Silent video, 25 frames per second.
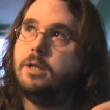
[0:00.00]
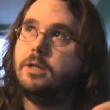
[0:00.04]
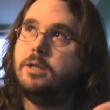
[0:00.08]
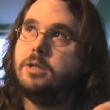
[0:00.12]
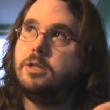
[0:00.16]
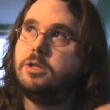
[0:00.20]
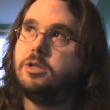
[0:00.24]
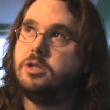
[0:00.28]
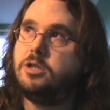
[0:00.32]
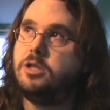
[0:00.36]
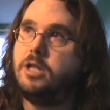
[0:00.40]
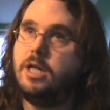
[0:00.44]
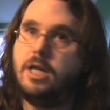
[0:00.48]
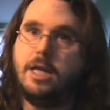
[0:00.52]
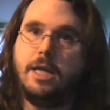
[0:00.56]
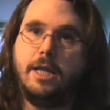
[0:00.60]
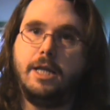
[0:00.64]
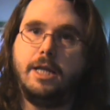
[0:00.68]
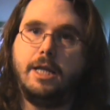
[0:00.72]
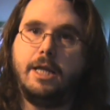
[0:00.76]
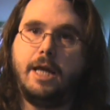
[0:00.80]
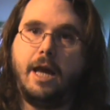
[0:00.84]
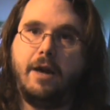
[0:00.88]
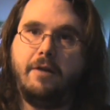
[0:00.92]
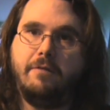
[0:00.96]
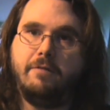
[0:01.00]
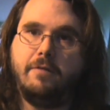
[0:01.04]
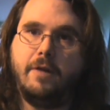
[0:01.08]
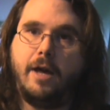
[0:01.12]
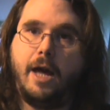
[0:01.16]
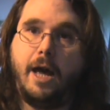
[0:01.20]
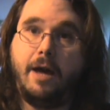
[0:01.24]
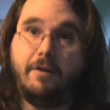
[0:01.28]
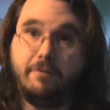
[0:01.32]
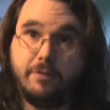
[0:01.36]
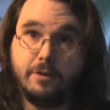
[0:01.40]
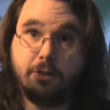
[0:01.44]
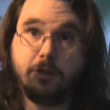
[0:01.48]
see the
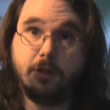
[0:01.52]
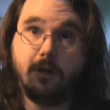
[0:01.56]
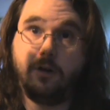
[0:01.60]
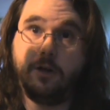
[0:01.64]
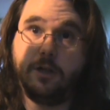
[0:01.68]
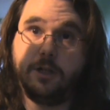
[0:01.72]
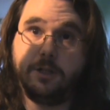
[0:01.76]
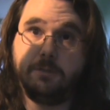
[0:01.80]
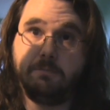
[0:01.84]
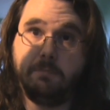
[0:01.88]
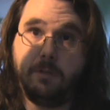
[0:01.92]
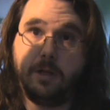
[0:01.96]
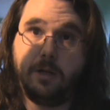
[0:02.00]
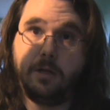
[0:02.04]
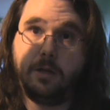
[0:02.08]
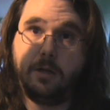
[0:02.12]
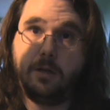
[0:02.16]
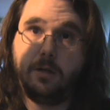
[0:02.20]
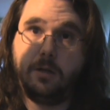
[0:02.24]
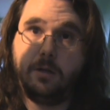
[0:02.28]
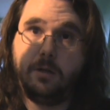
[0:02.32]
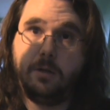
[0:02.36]
advertisement,